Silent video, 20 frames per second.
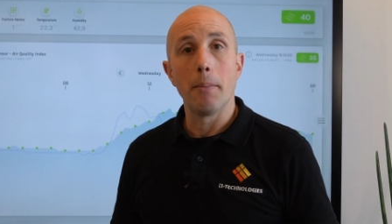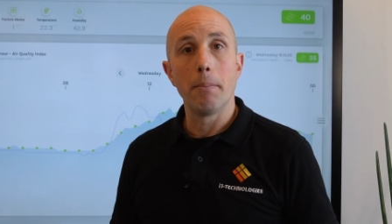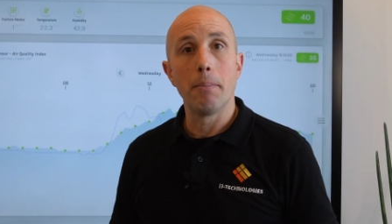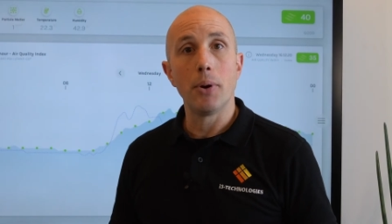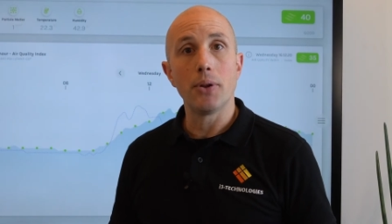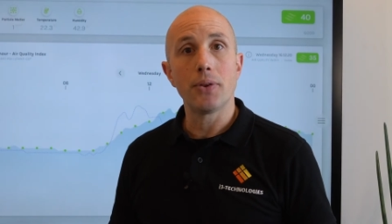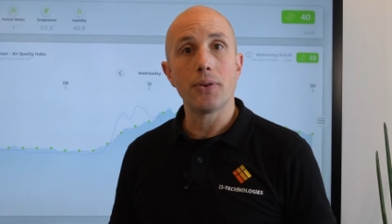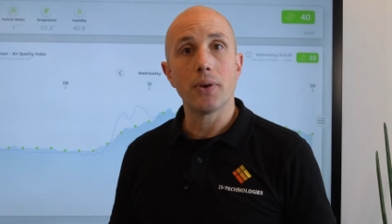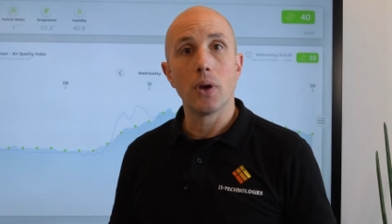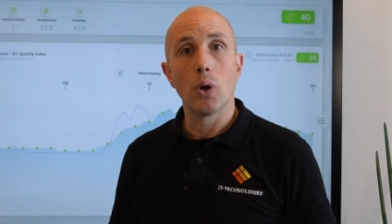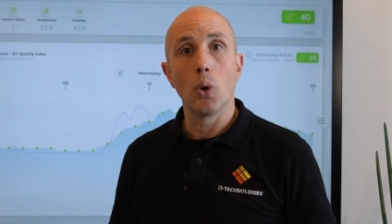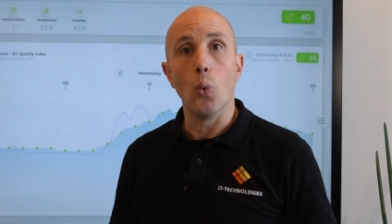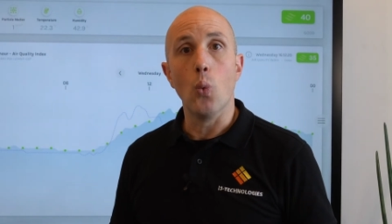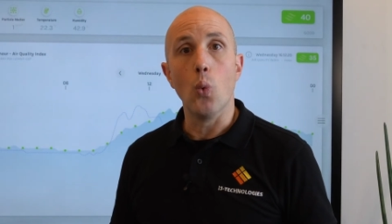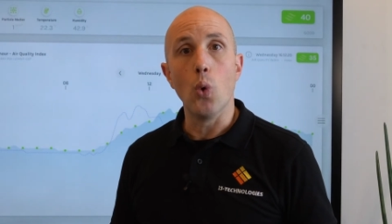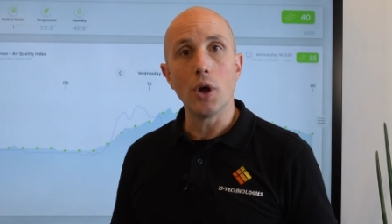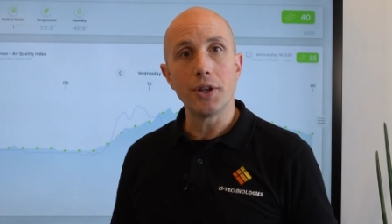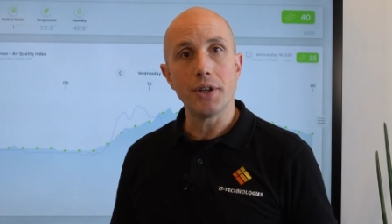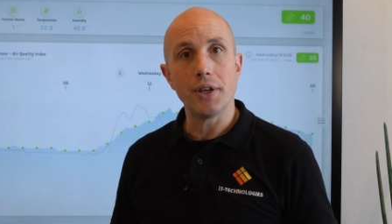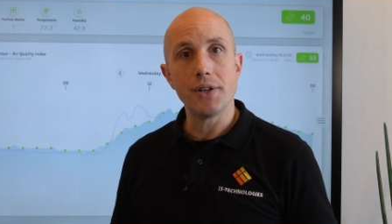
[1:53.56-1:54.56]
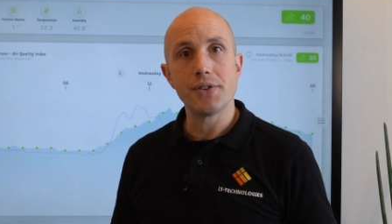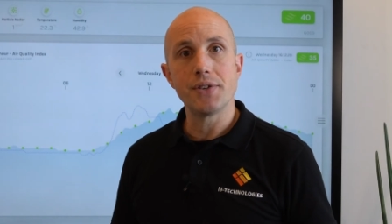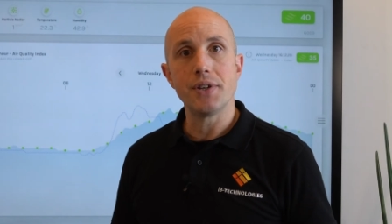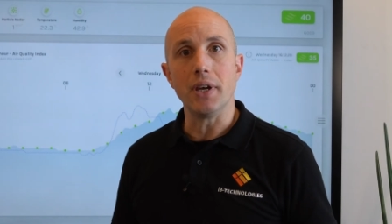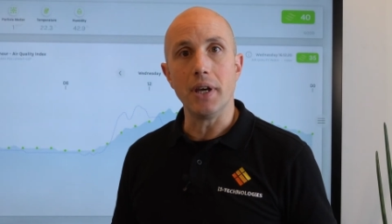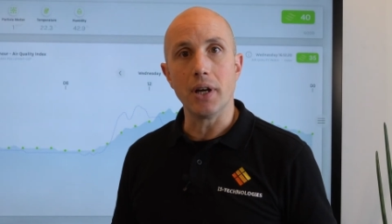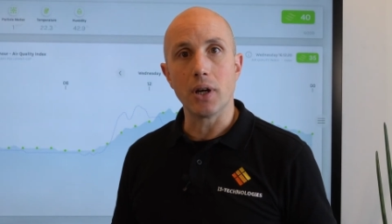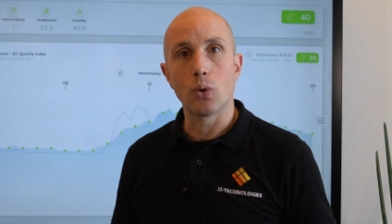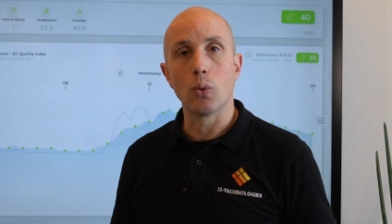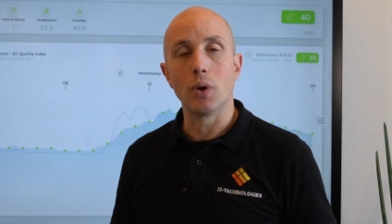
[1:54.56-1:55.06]
But what is the
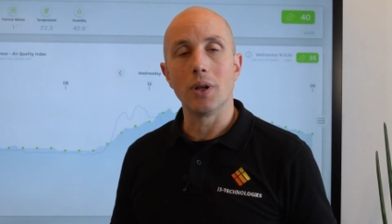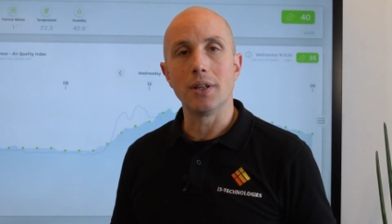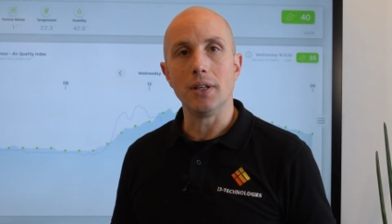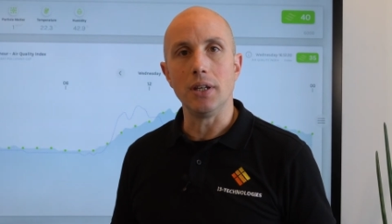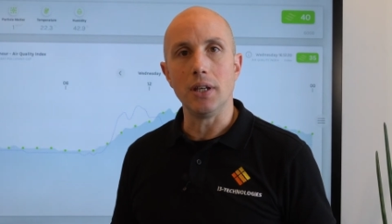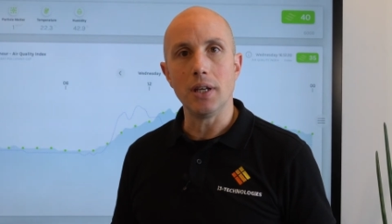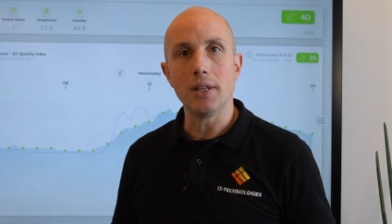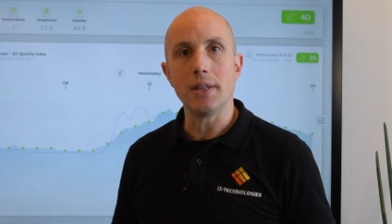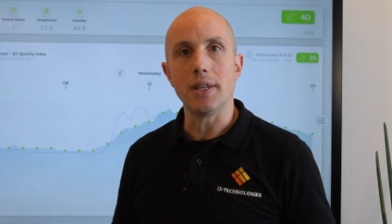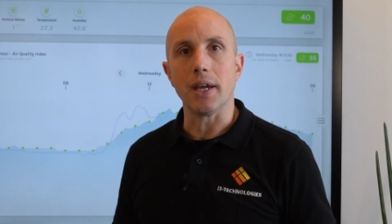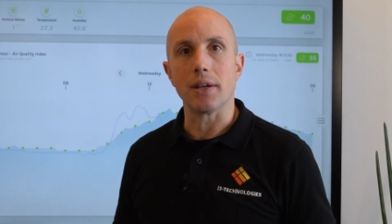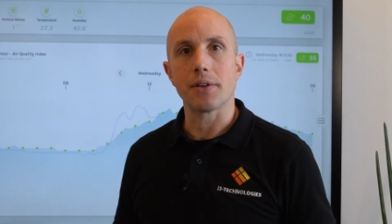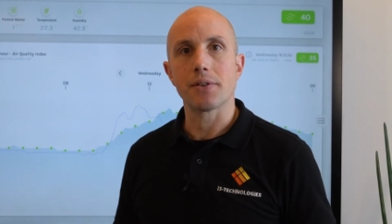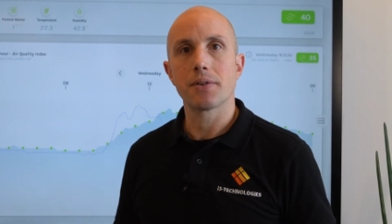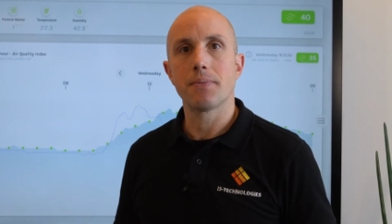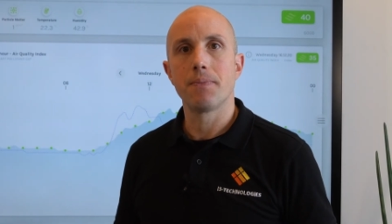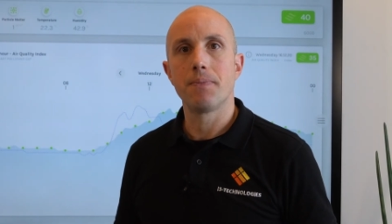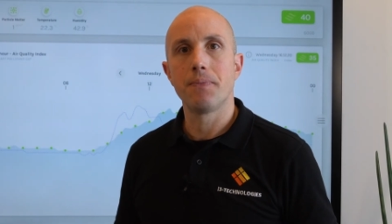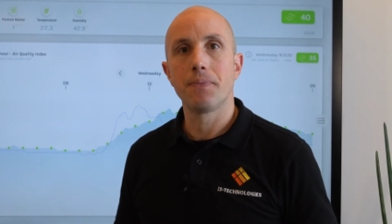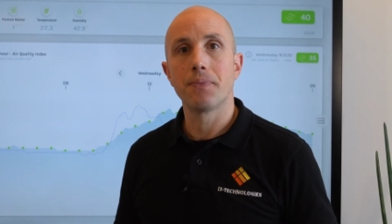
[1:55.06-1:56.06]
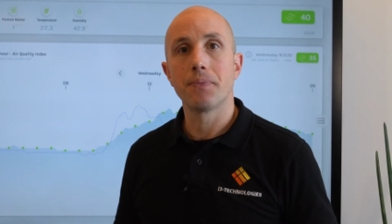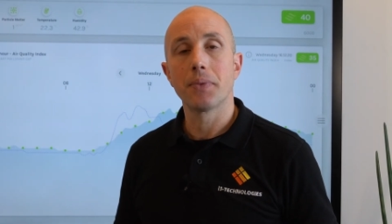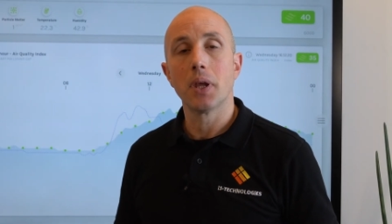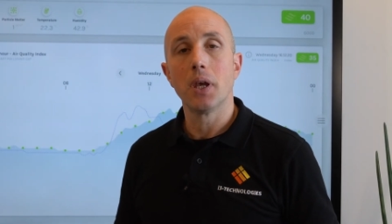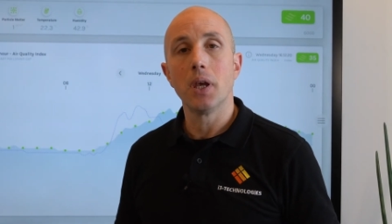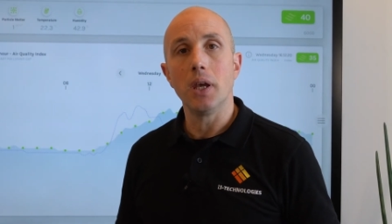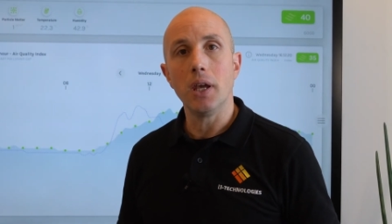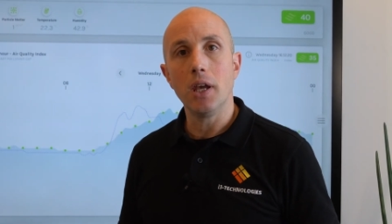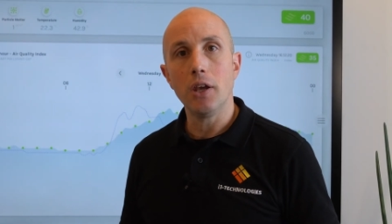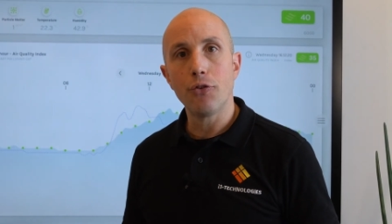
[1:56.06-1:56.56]
air quality index?
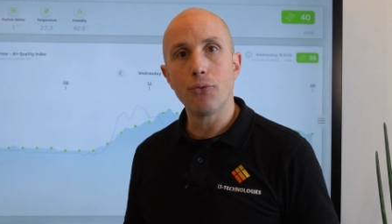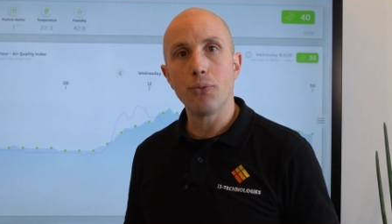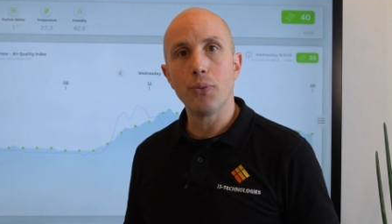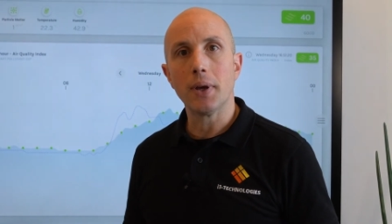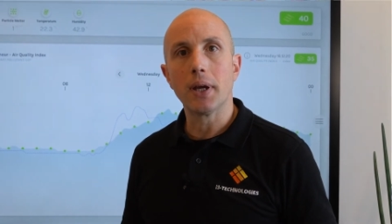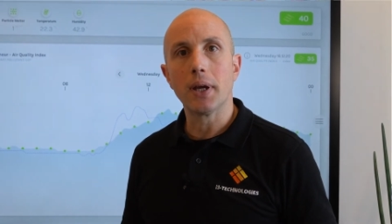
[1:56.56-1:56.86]
If we